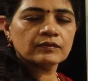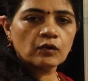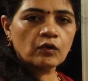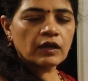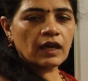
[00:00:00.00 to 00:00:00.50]

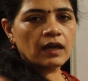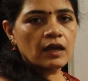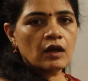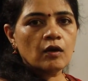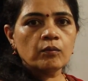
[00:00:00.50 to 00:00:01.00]

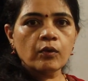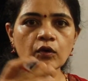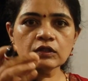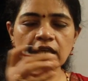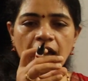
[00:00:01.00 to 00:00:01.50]
Okay,
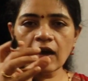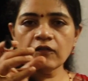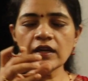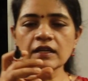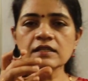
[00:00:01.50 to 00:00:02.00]
both
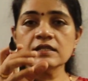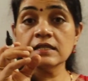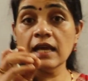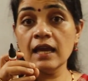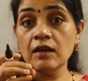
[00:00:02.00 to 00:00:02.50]
having
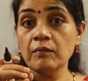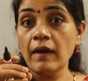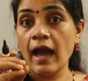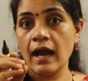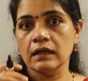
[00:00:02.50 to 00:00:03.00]

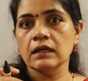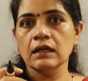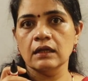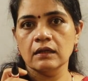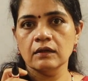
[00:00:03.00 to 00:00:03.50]
same
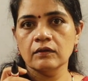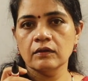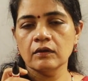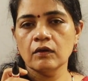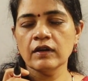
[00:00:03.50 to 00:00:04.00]
angle,
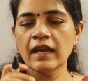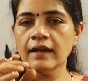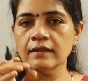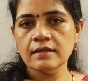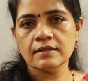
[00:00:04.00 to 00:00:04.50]
okay,
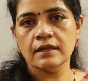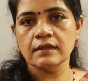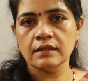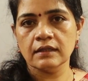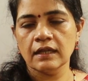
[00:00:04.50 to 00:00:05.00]
at the
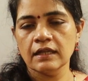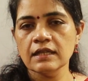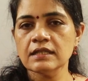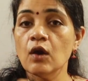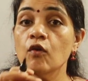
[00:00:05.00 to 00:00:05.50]
center, that
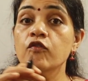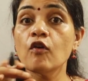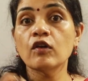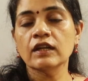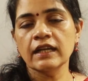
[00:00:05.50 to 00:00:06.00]
is
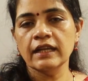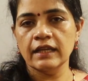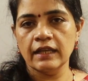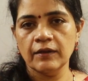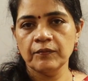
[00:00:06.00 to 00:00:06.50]
40
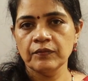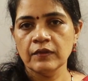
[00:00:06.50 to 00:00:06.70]
degree.